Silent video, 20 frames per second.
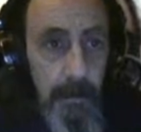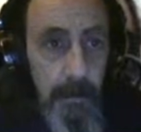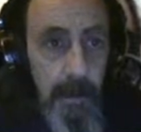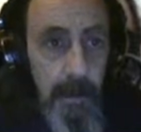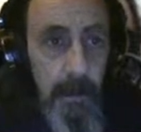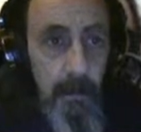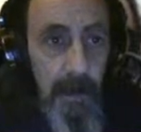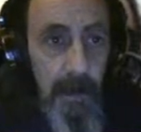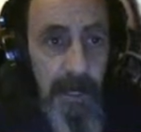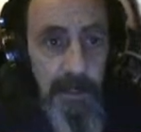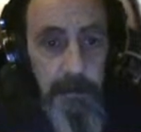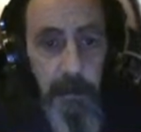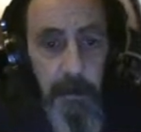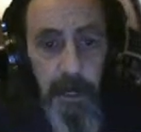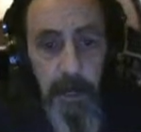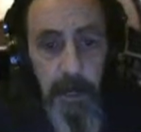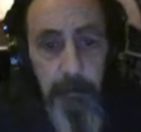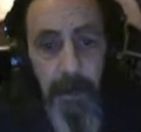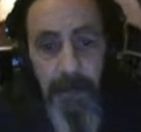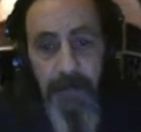And when I
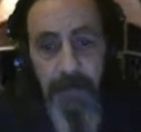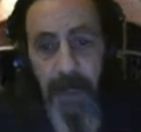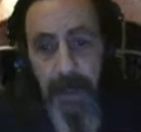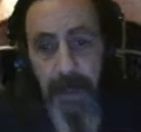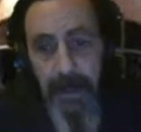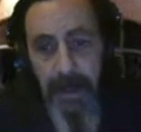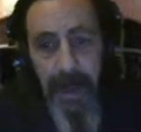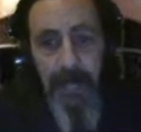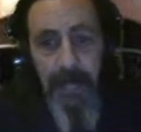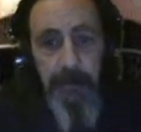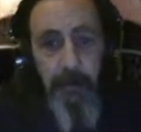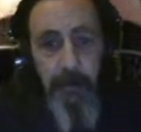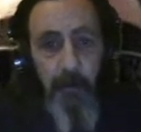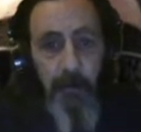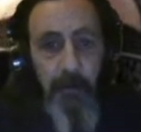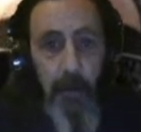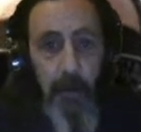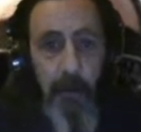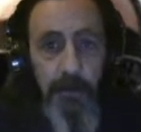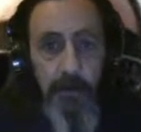speak about that gospel,
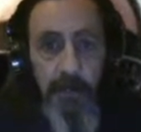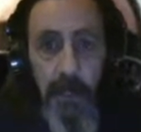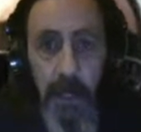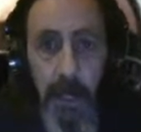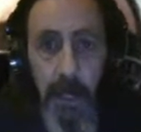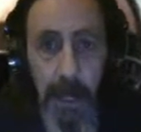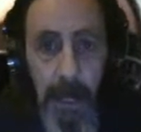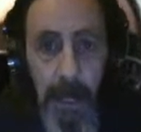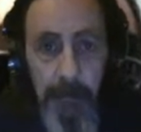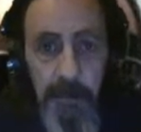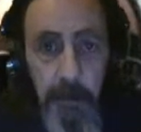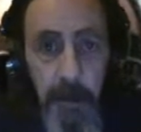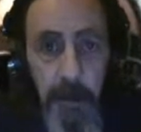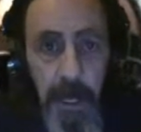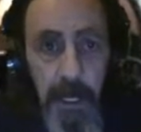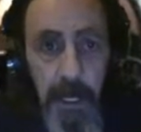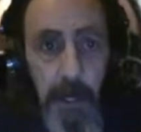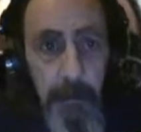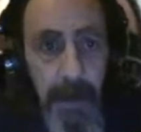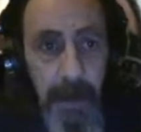folks, I'm
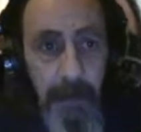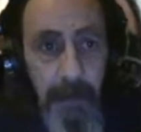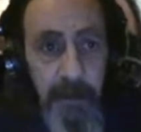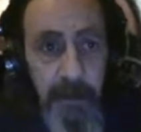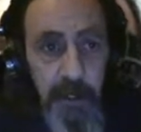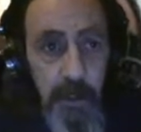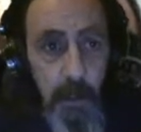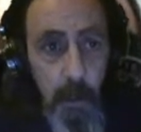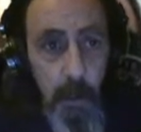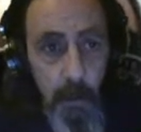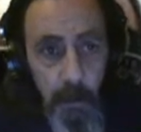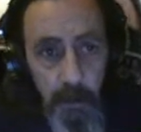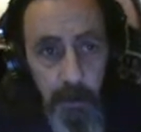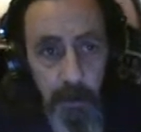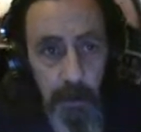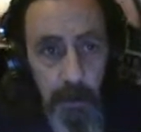speaking about the truth.